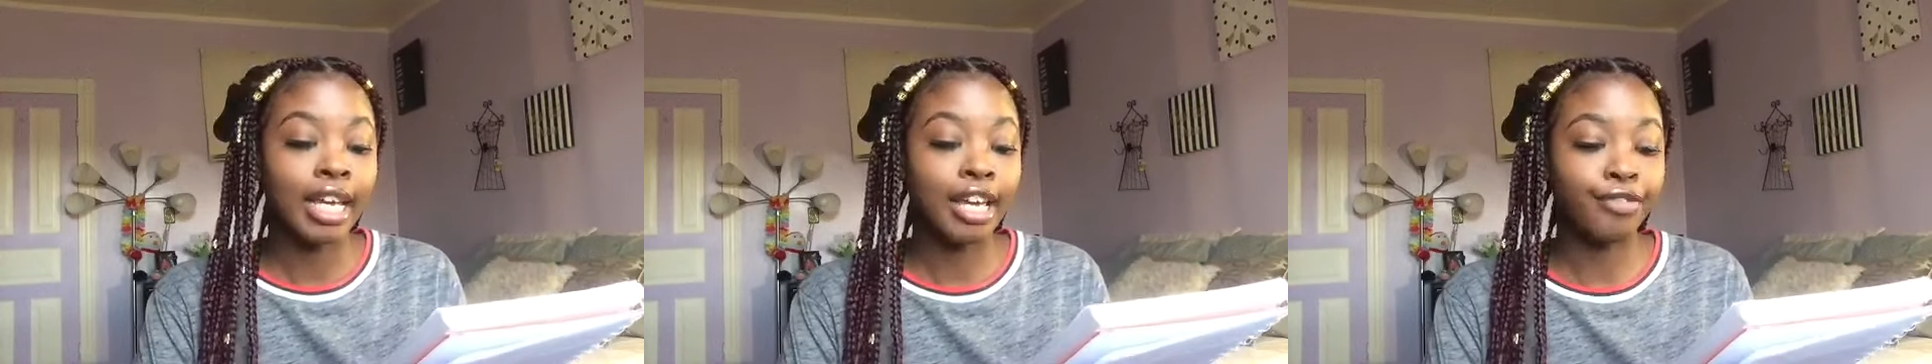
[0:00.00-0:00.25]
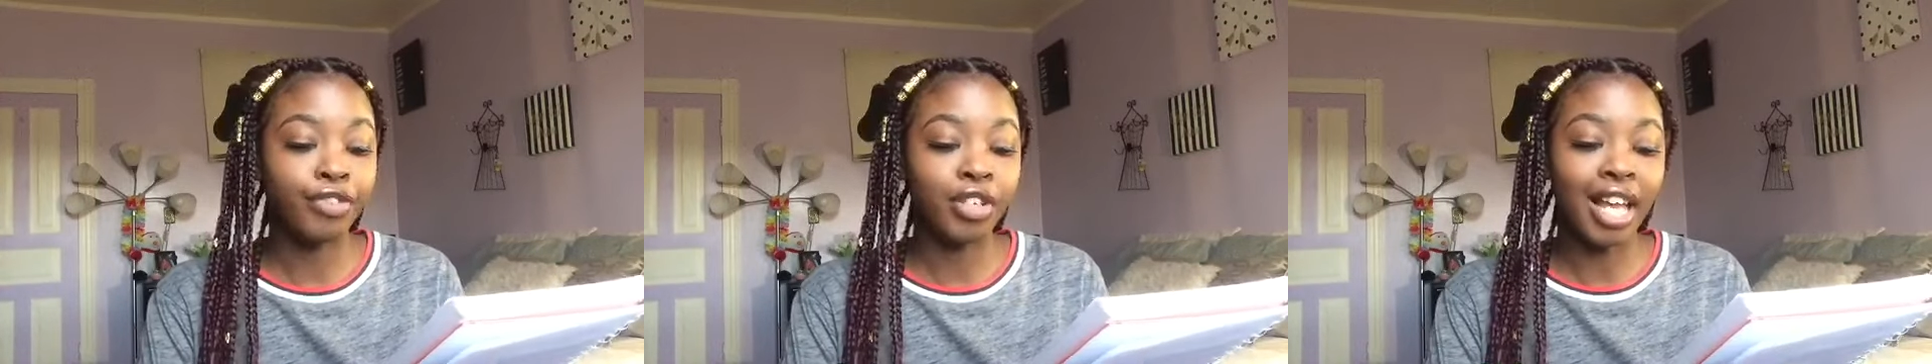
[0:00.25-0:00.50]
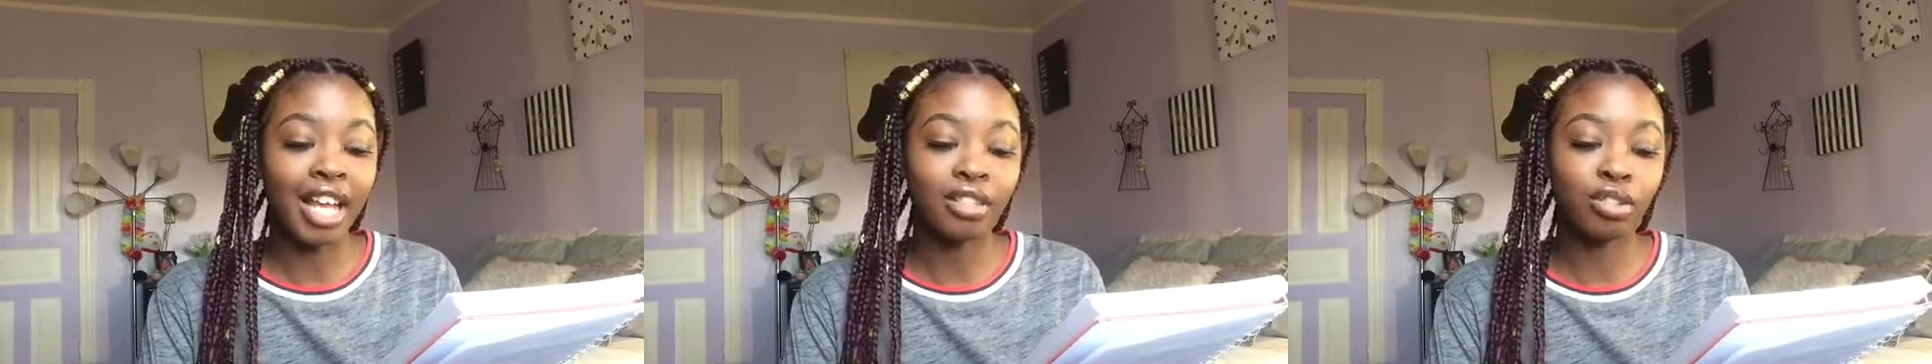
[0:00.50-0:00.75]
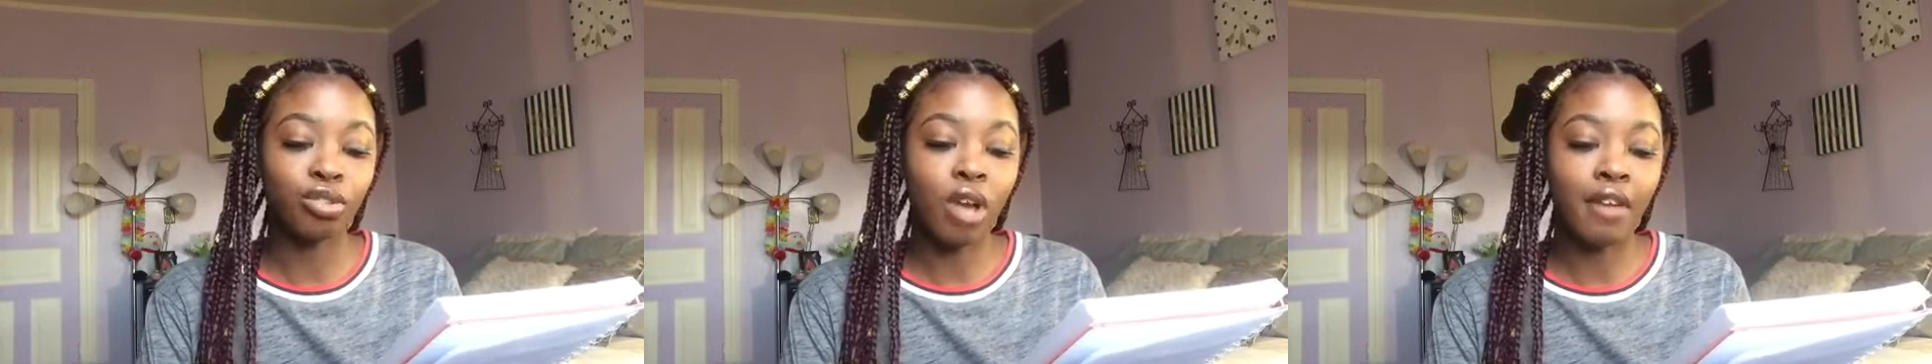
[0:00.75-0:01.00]
If you
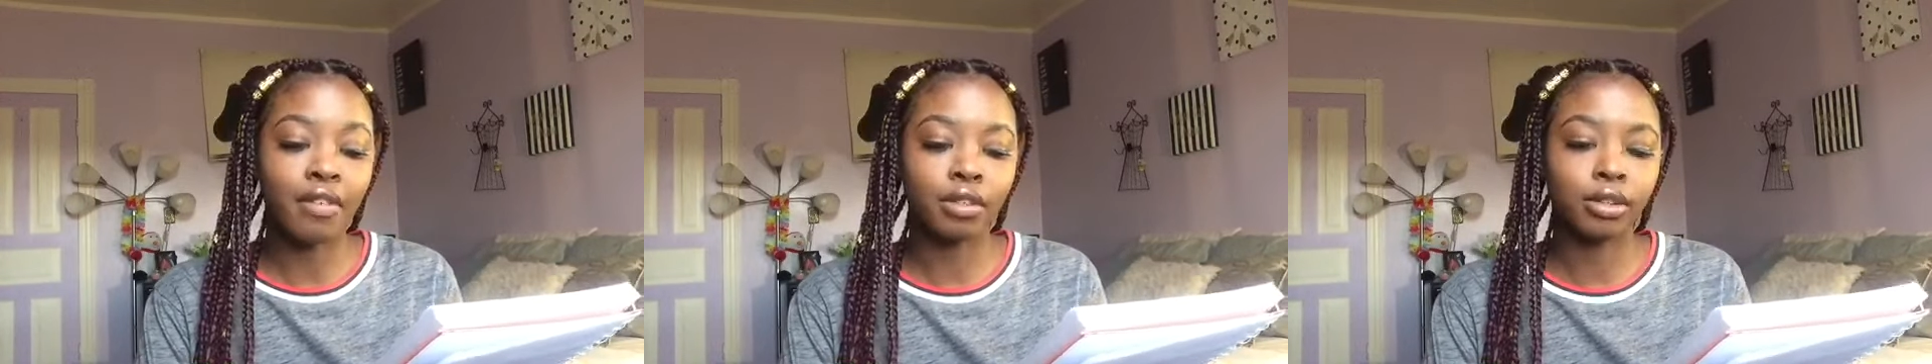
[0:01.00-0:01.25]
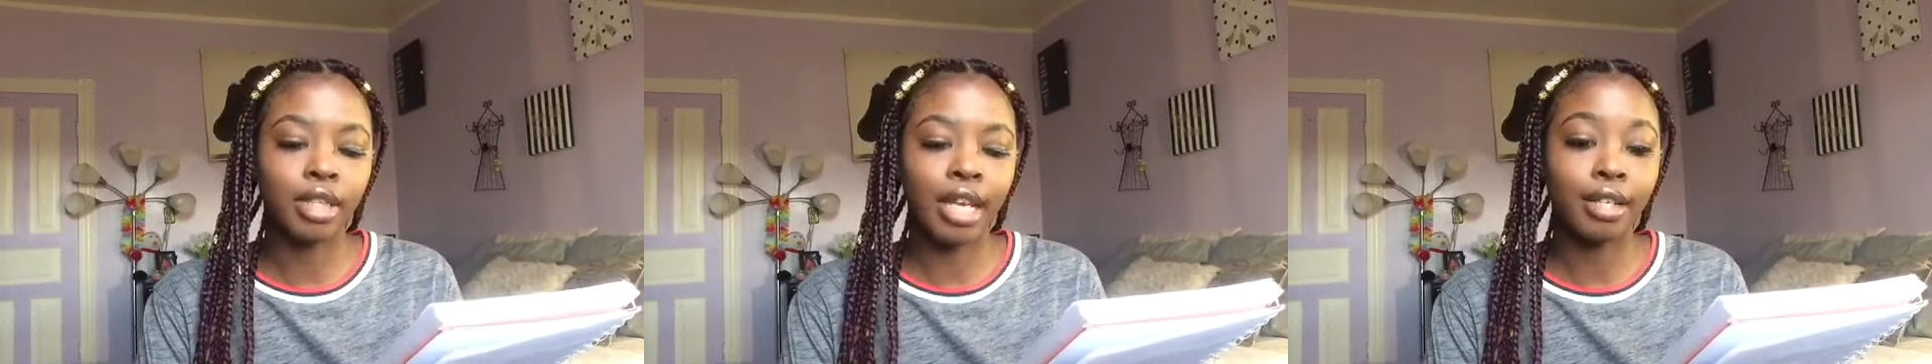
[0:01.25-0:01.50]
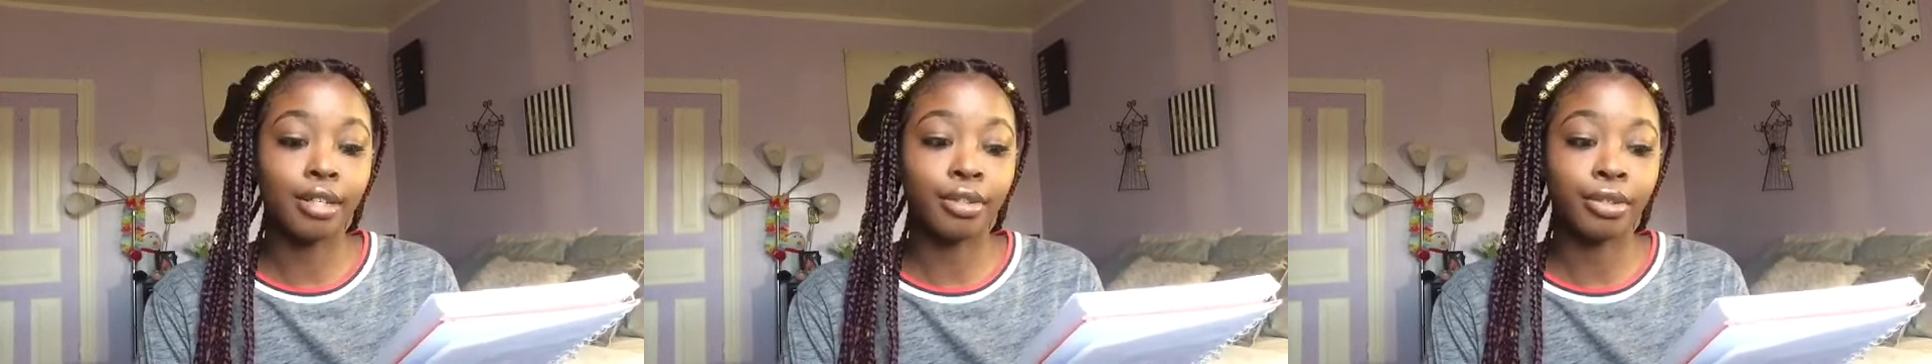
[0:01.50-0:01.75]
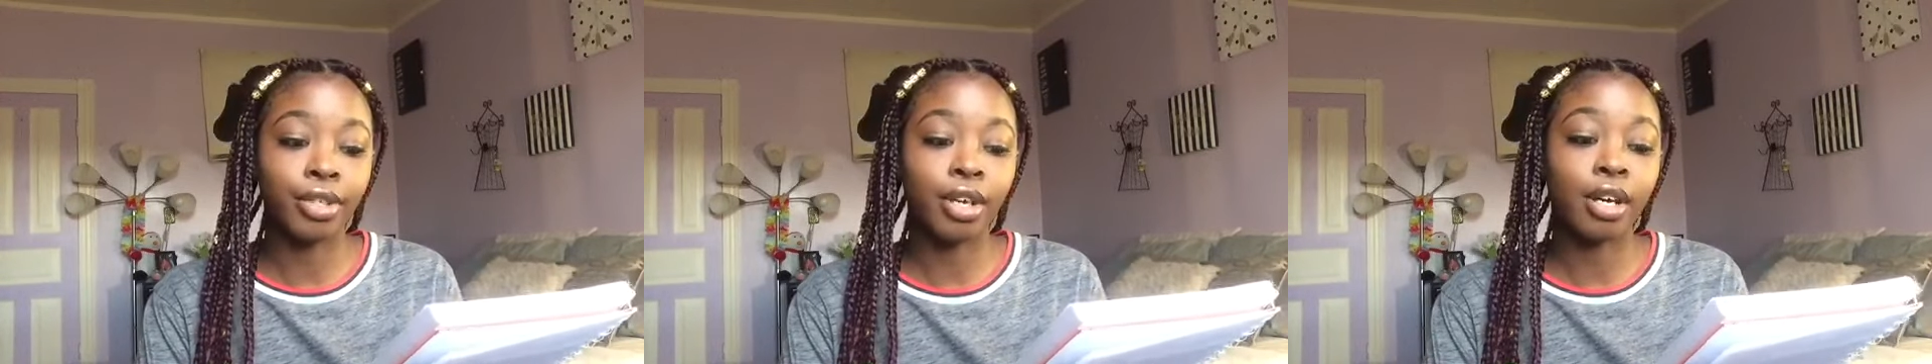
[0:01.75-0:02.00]
like to travel in
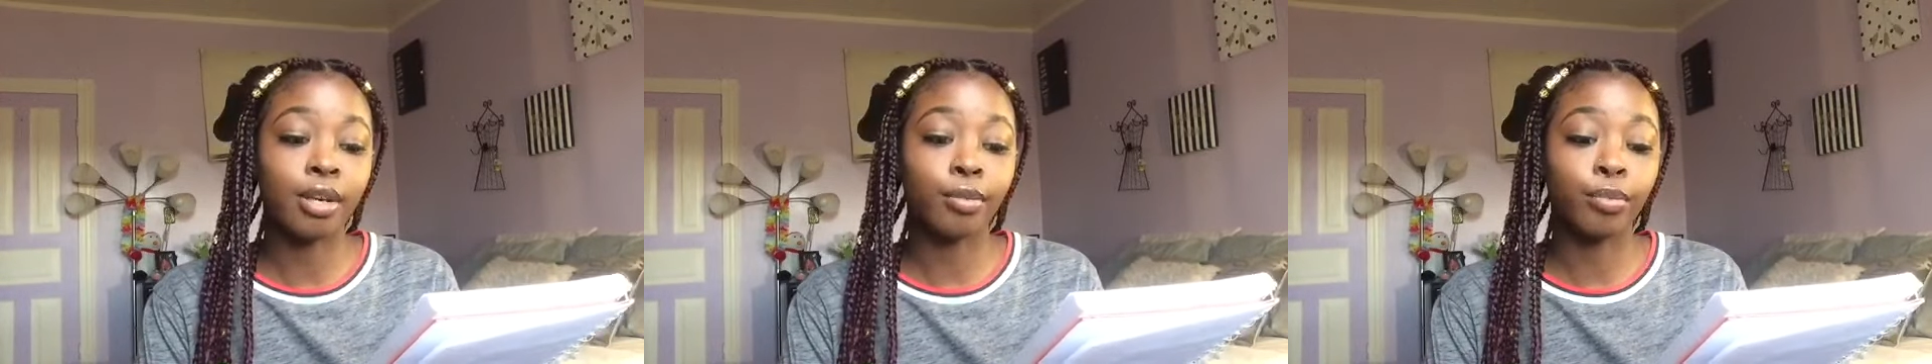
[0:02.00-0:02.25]
New York,